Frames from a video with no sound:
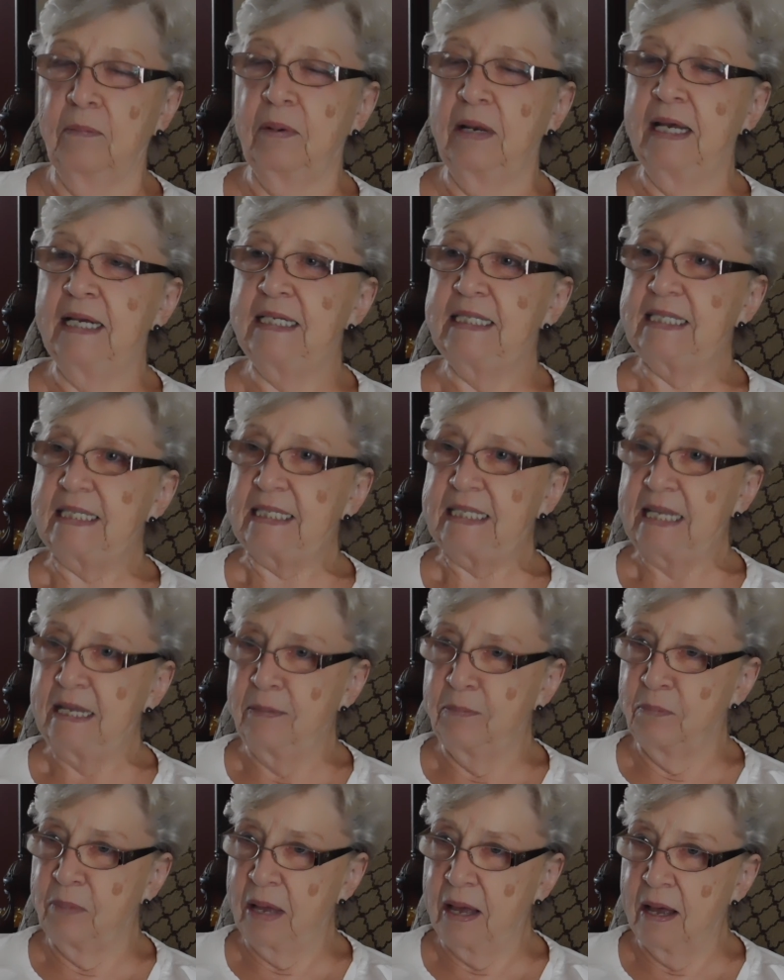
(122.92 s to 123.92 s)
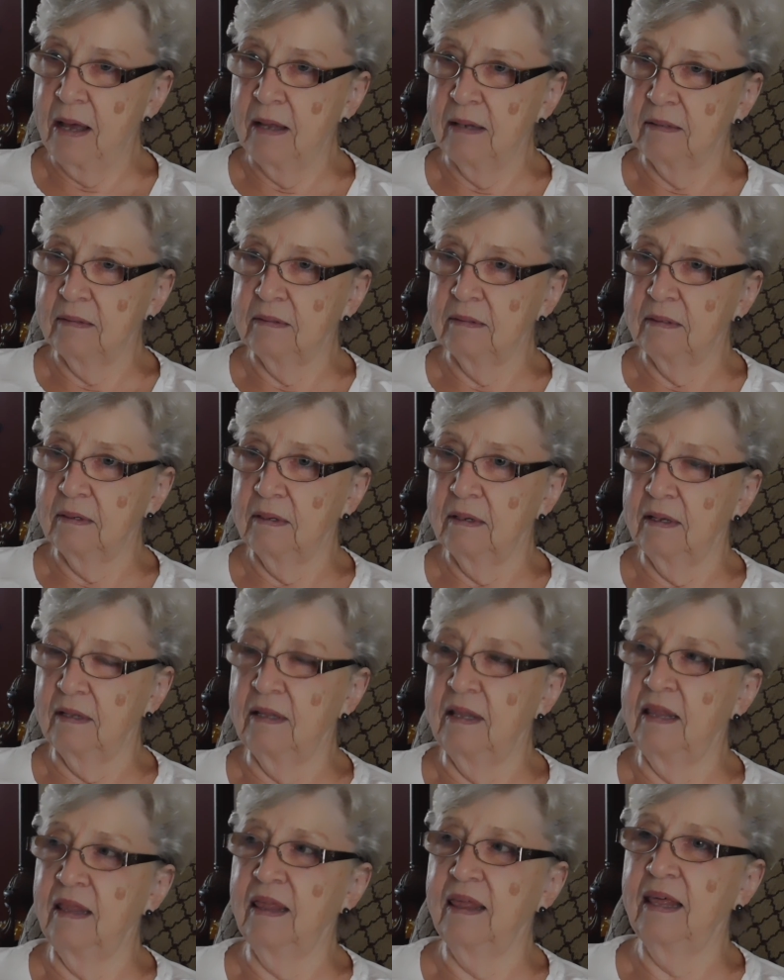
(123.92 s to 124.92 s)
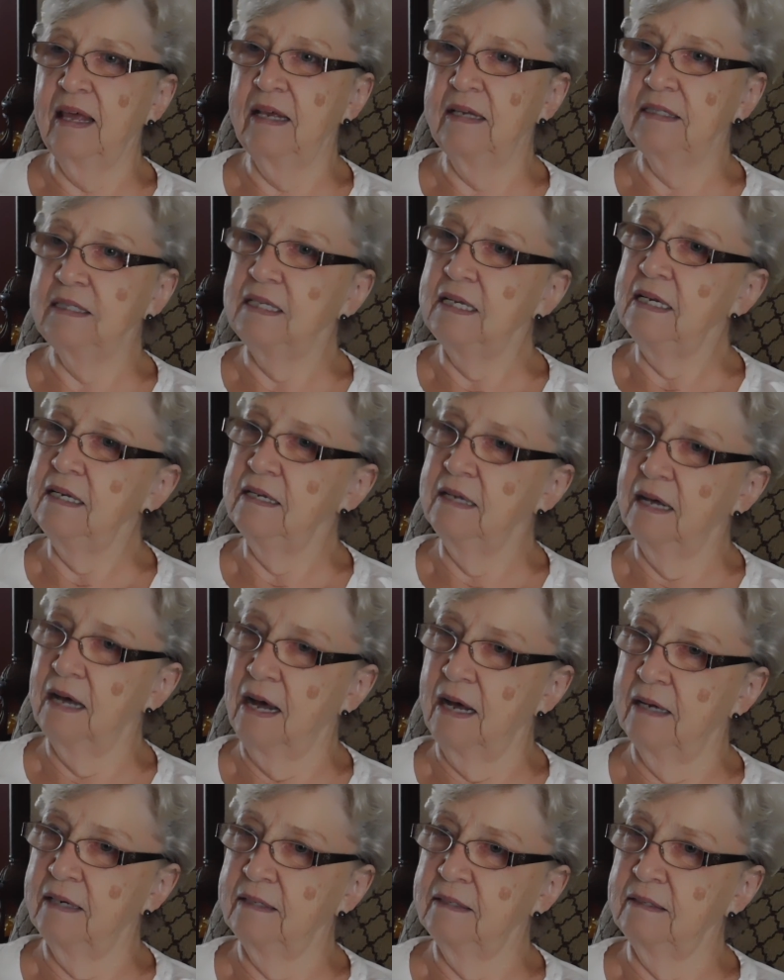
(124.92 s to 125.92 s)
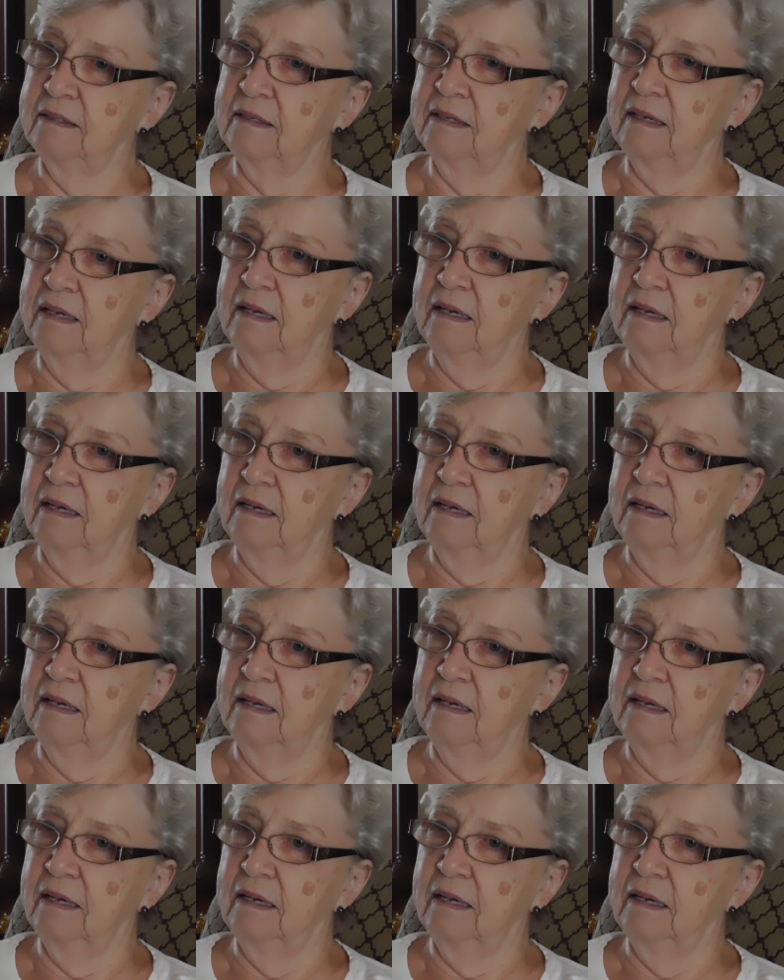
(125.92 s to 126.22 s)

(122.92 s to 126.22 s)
places he'd been and the things he'd done,